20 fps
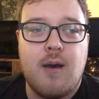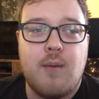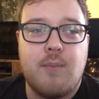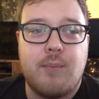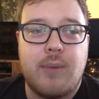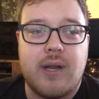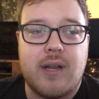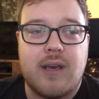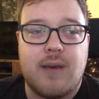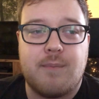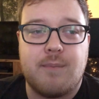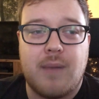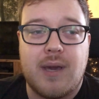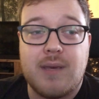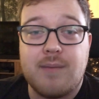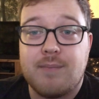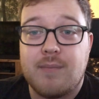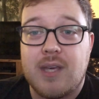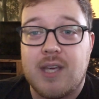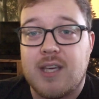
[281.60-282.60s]
but it
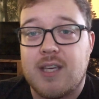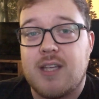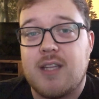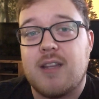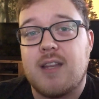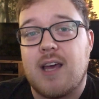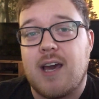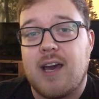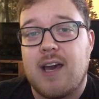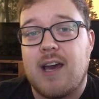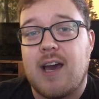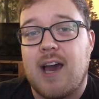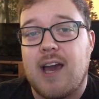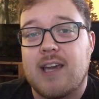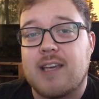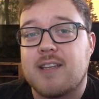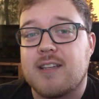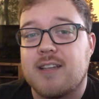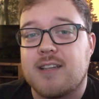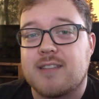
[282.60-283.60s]
might mean that I
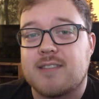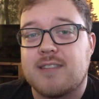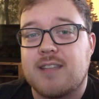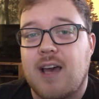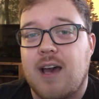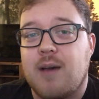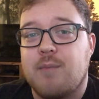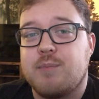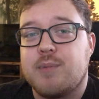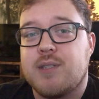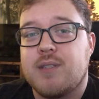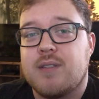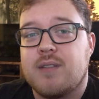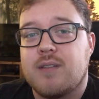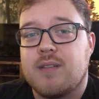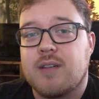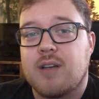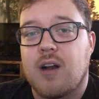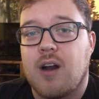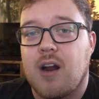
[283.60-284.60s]
can accept
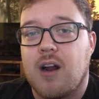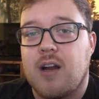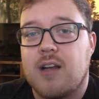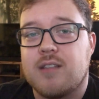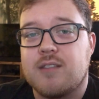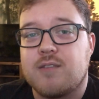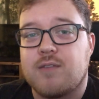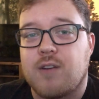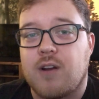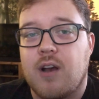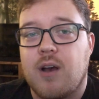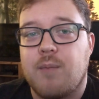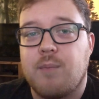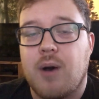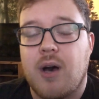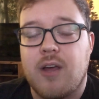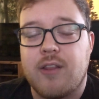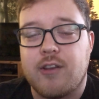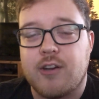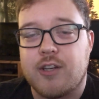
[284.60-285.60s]
cards from
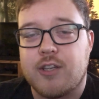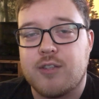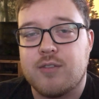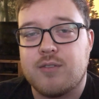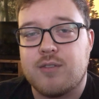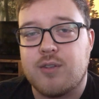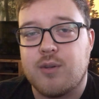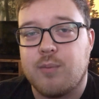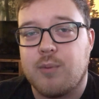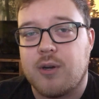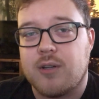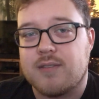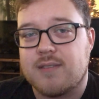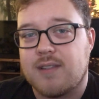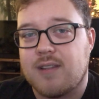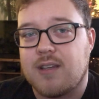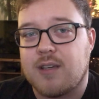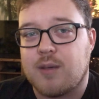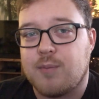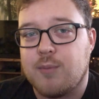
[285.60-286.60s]
other YouTubers
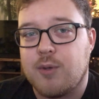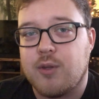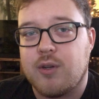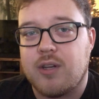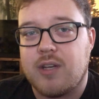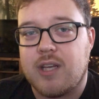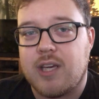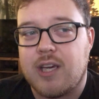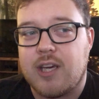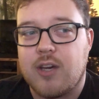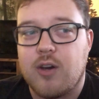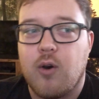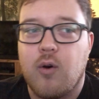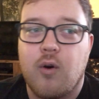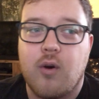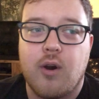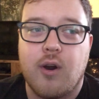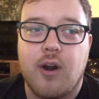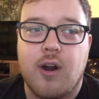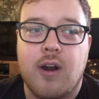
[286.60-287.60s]
in the community,
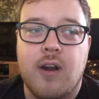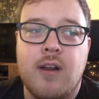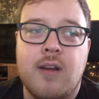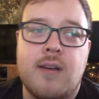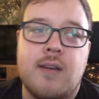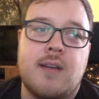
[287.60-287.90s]
or